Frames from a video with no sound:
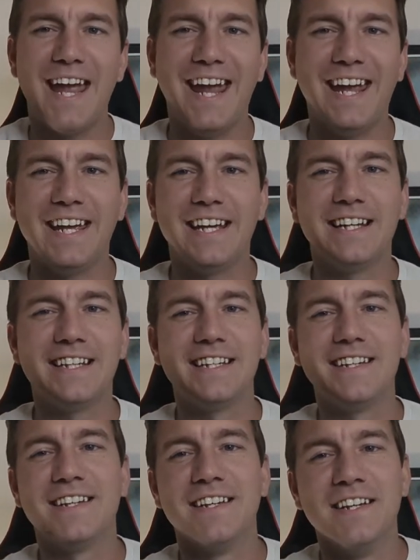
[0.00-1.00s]

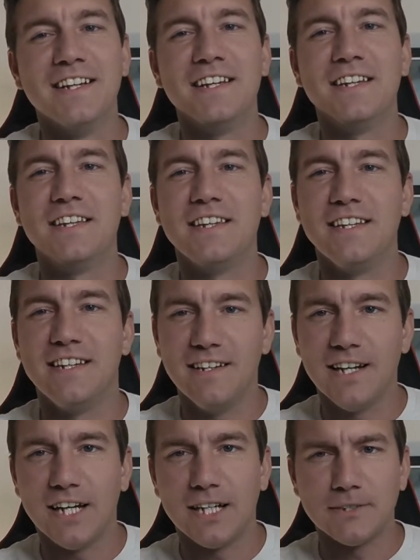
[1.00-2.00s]
And
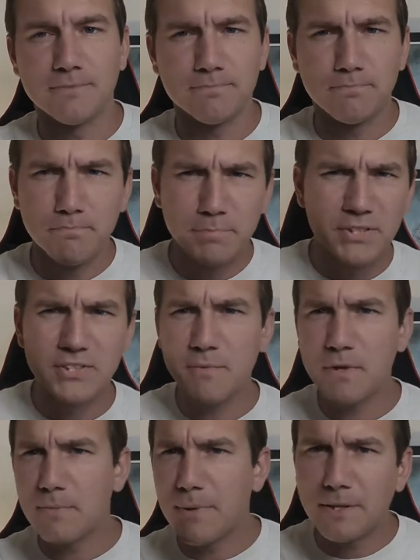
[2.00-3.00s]
the um, but
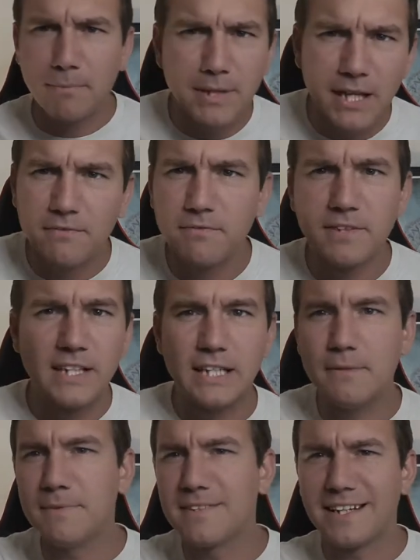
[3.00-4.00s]
something about the black
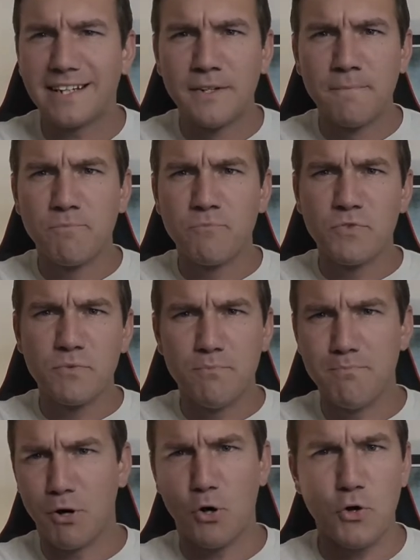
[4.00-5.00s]
flame is like
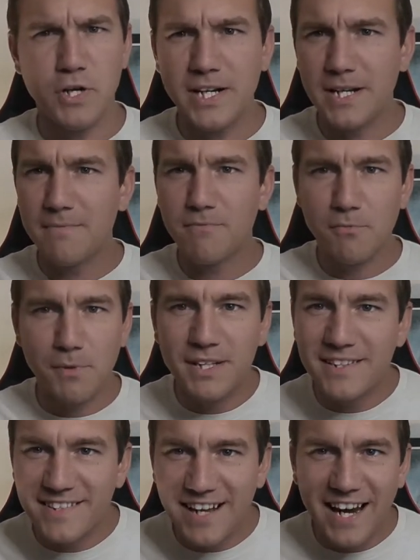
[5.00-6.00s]
burning him from
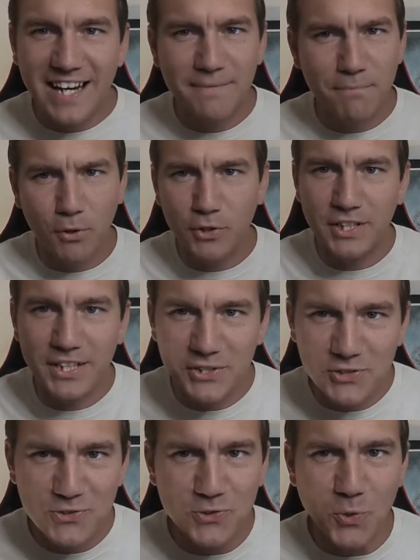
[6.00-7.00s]
inside, burning his
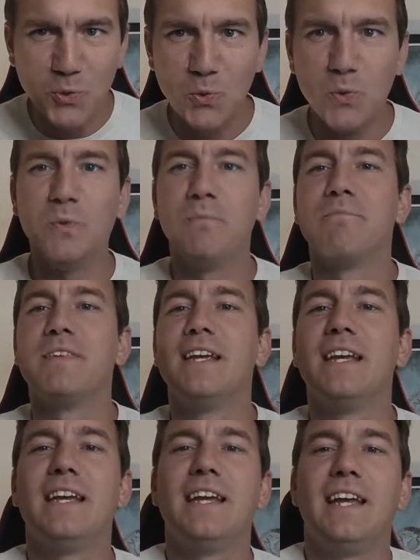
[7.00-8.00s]
soul.
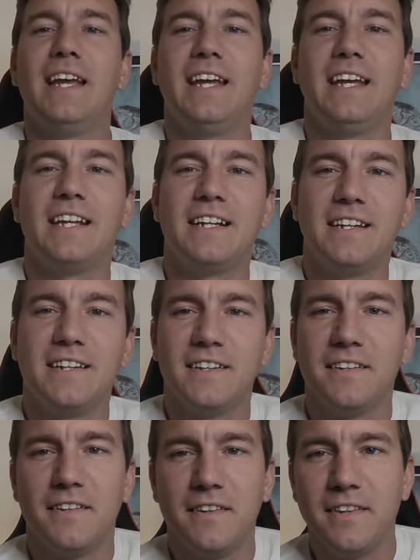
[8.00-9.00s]
And
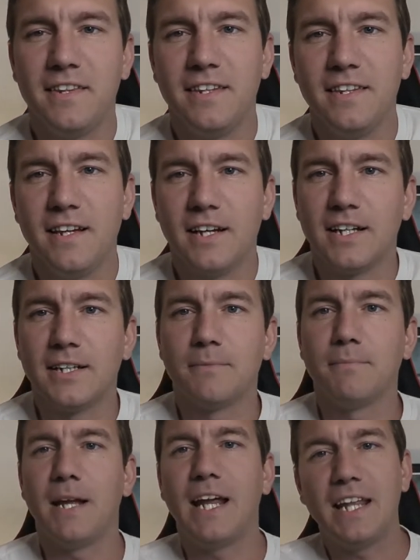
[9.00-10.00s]

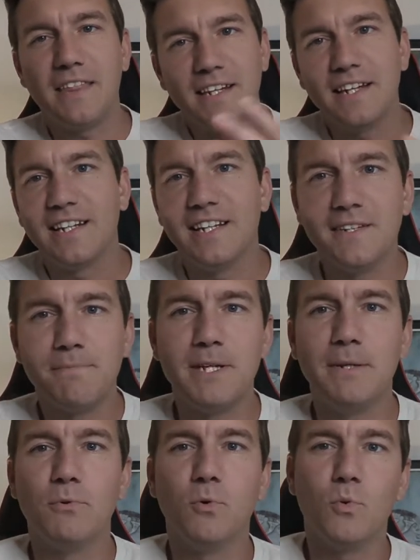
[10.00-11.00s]
um, Eithan and his
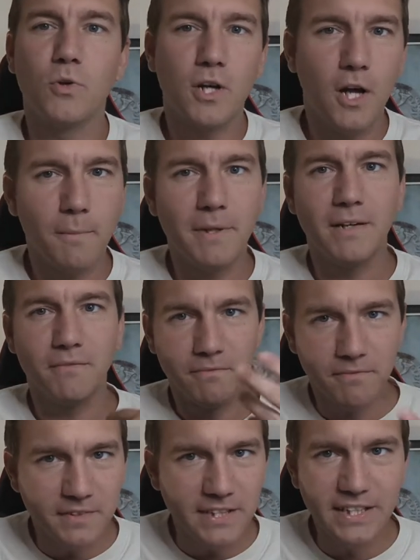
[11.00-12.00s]
people will come in and
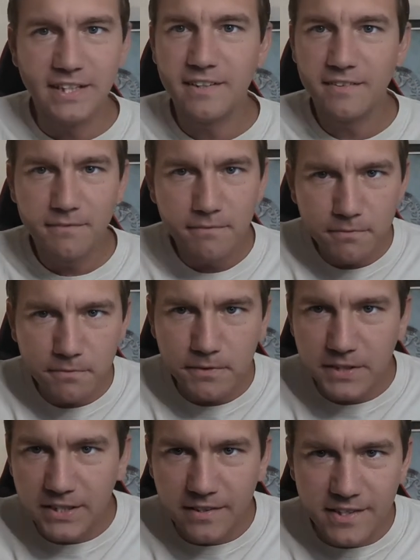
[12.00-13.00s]
feed
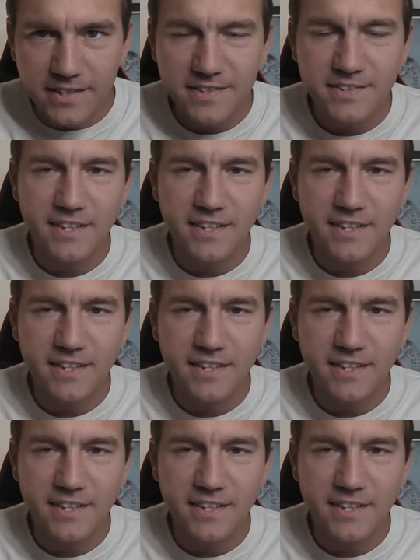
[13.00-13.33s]
feed this